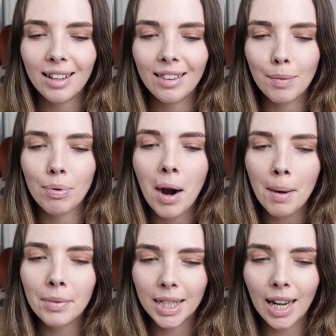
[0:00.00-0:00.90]
the
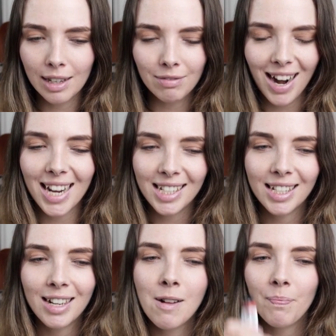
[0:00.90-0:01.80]
primary colour red,
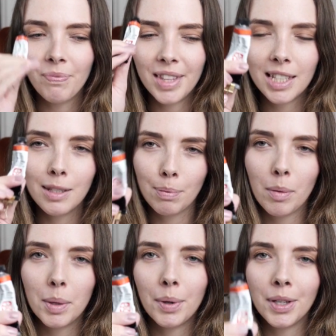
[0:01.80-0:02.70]
this is
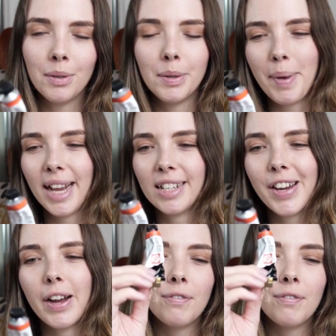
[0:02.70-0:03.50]
probably what you would picture.